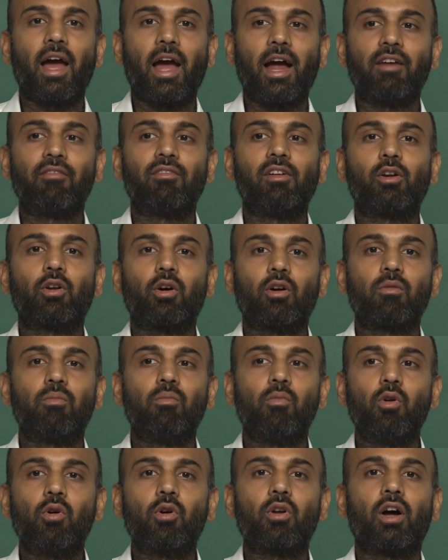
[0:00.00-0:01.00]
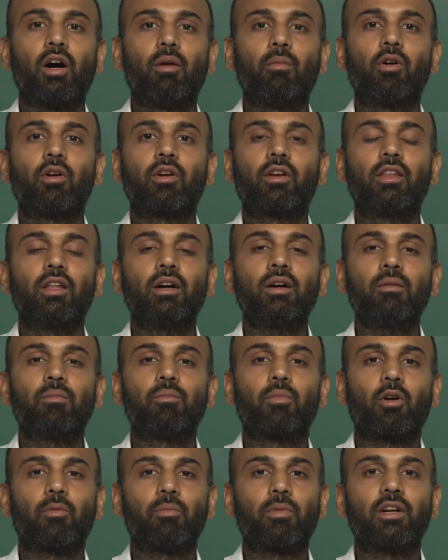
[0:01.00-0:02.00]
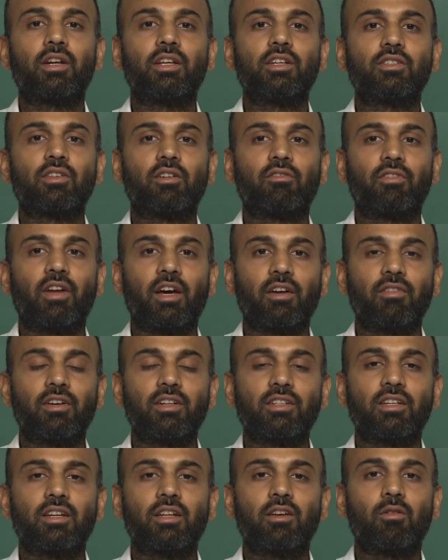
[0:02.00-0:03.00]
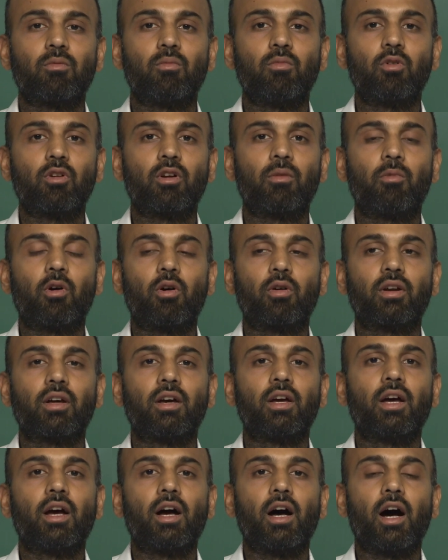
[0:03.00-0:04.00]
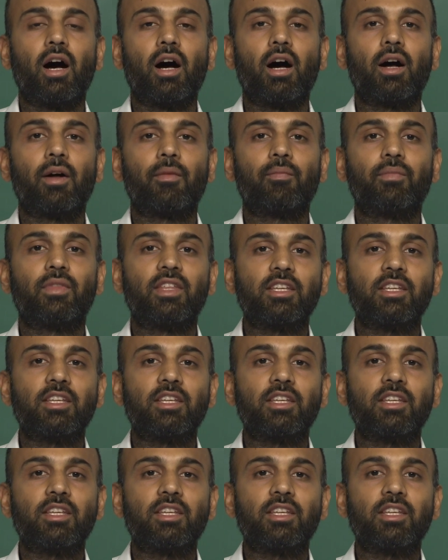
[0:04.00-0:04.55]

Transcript: and we will talk more about the properties of diversity or more about uh,